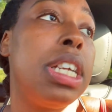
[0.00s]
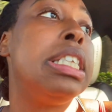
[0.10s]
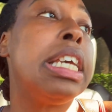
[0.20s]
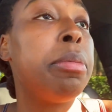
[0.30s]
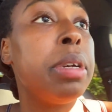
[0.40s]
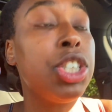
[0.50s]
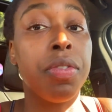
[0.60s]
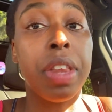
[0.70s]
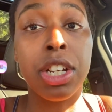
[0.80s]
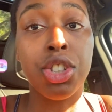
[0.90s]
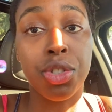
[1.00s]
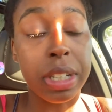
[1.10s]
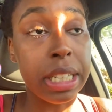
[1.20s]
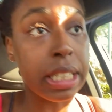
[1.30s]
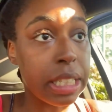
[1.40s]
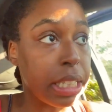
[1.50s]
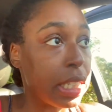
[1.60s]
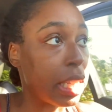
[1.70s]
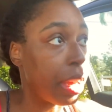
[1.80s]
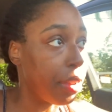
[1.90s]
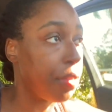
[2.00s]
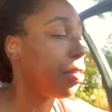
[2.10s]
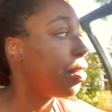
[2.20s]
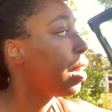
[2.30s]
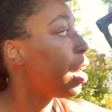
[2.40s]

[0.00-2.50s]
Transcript: damage of like trees and stuff.